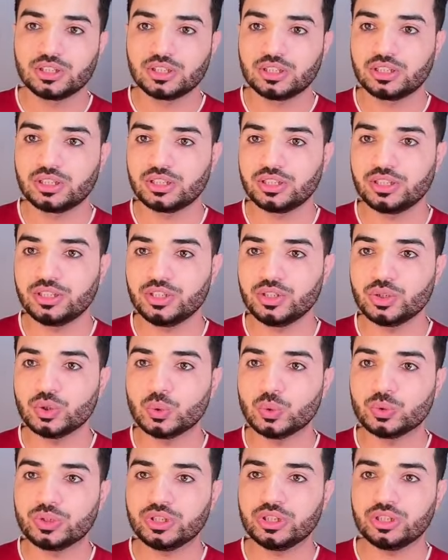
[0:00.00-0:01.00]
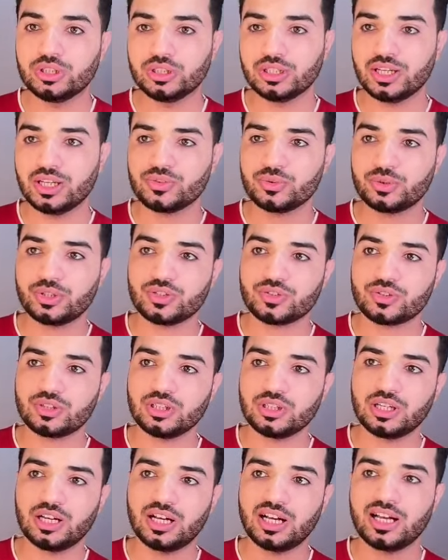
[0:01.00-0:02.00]
uh, in Houdini as you can
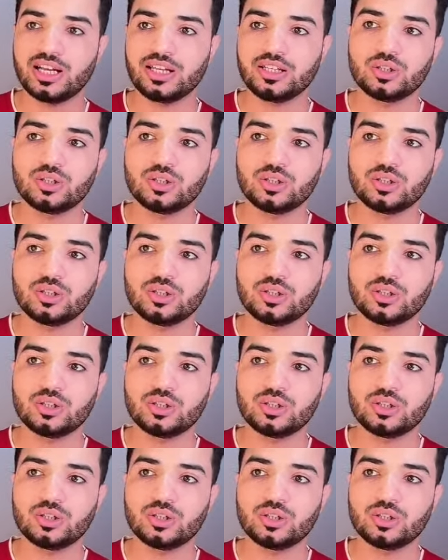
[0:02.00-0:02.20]
see I